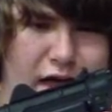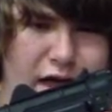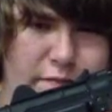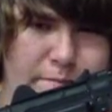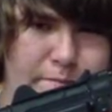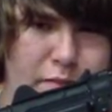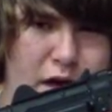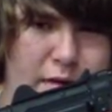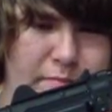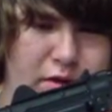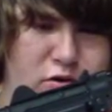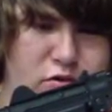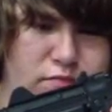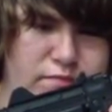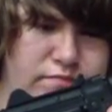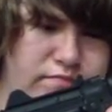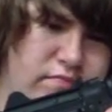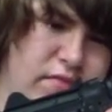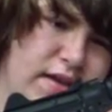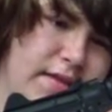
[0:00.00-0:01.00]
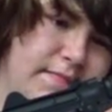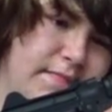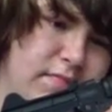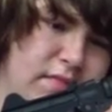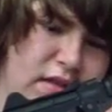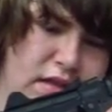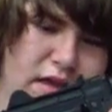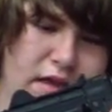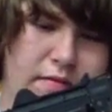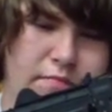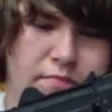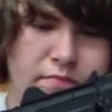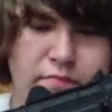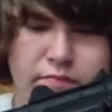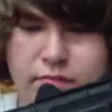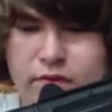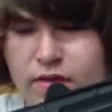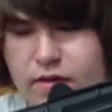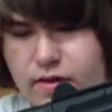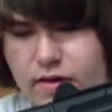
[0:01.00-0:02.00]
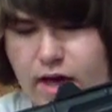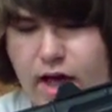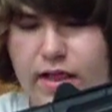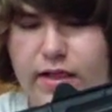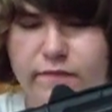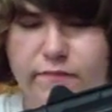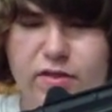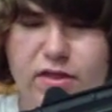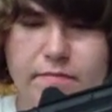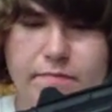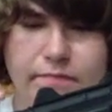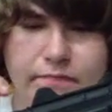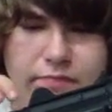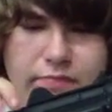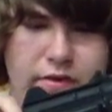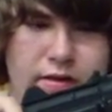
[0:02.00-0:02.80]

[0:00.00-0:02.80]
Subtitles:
out of pop metal, but yeah, gotta live with it.